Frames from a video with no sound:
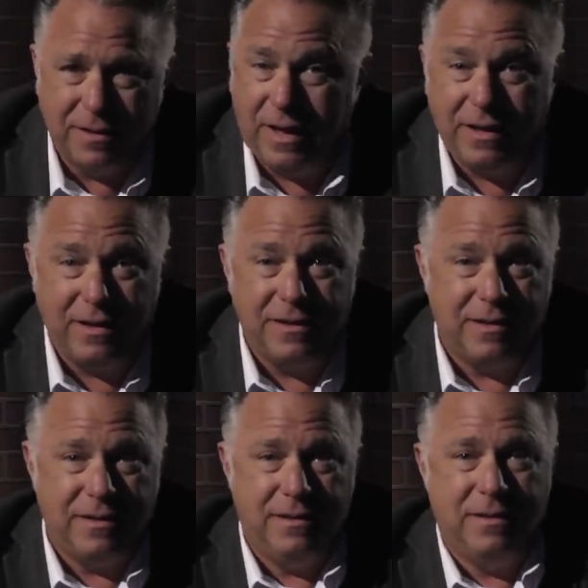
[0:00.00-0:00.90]
I
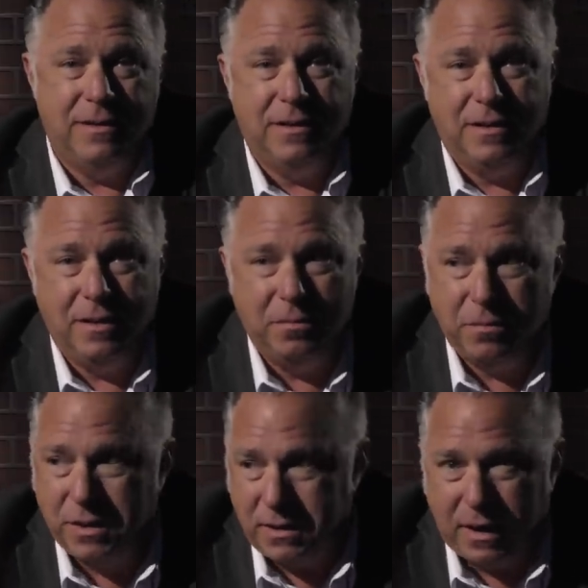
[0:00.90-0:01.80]
didn't,
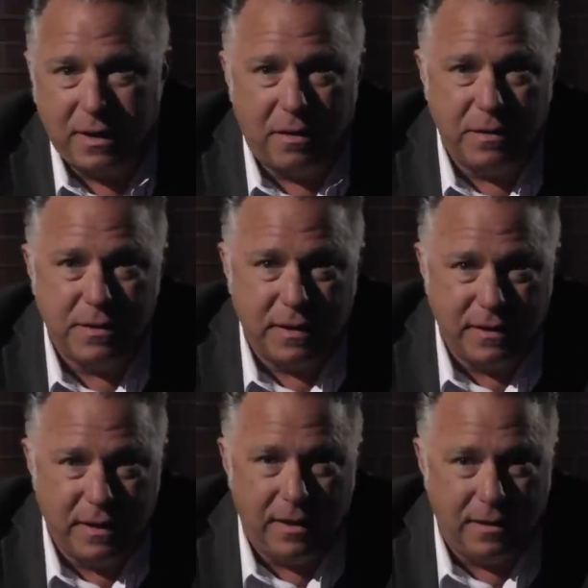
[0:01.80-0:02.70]
but God obviously
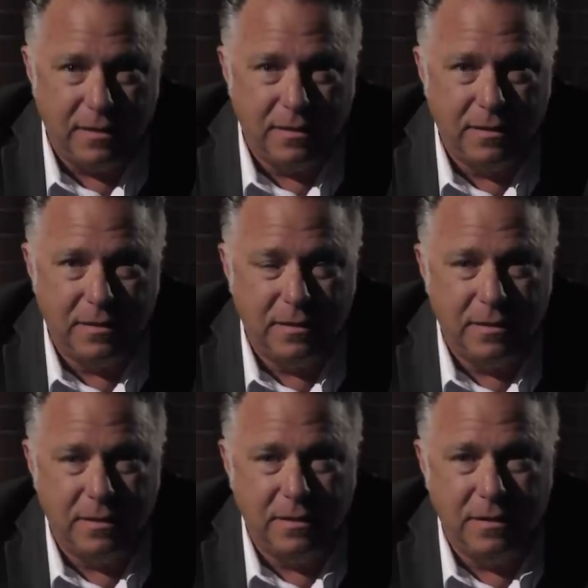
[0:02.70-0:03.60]
did.
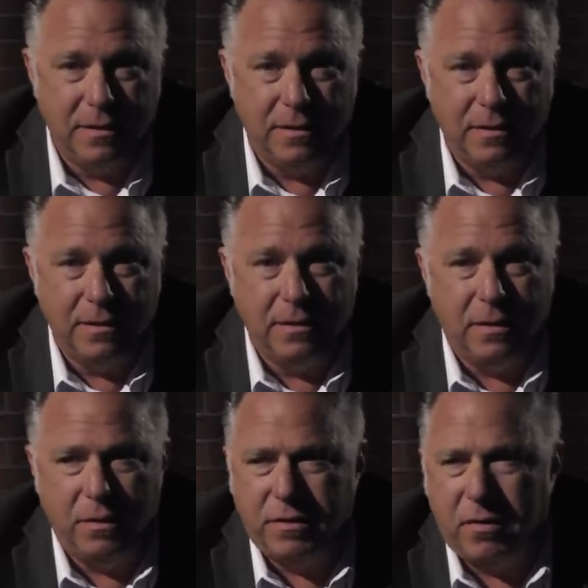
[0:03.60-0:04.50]

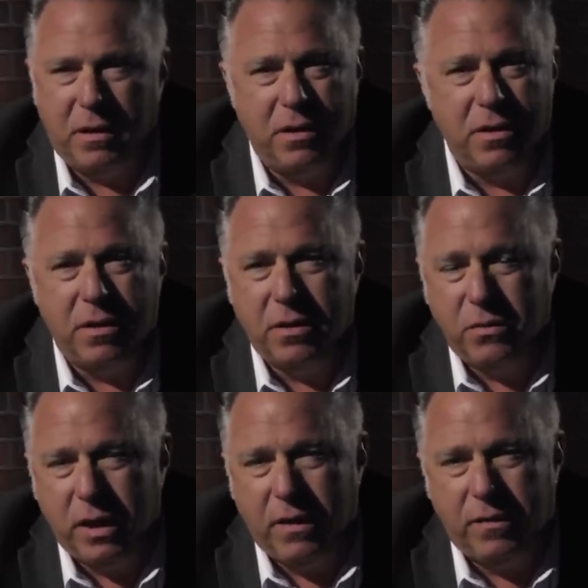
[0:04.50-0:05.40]
And we've come a long
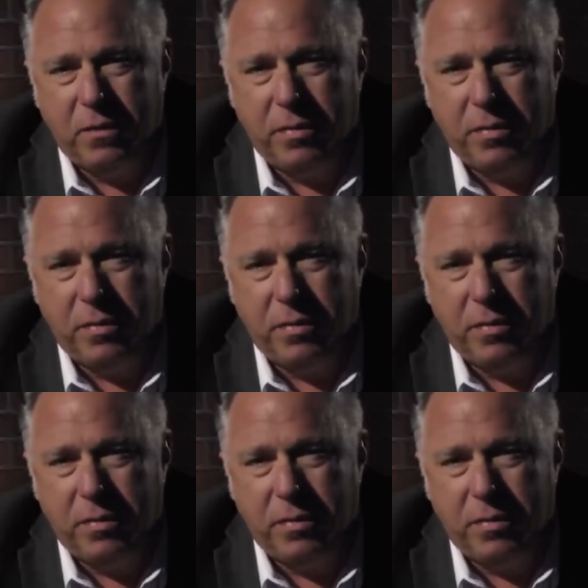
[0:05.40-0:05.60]
way from the